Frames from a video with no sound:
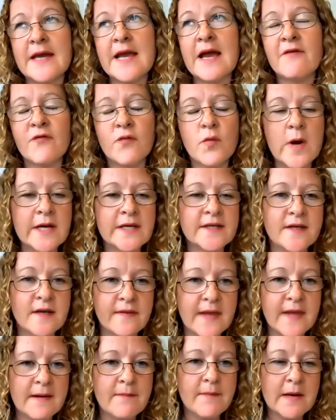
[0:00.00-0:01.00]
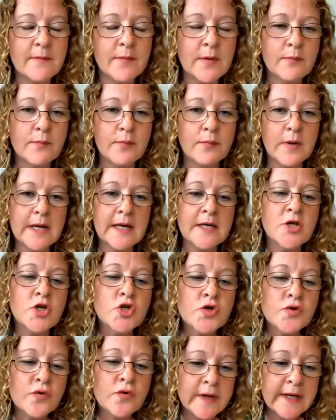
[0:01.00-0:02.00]
have ways that they maybe
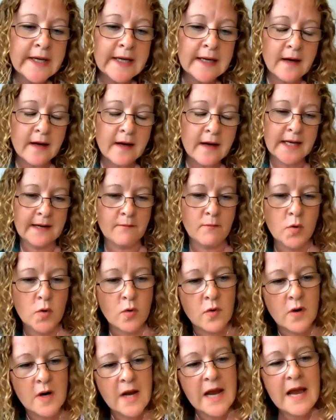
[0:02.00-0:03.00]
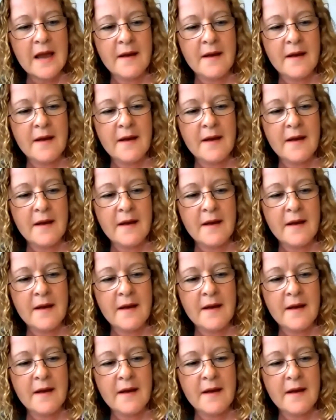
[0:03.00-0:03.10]
enjoy learning more.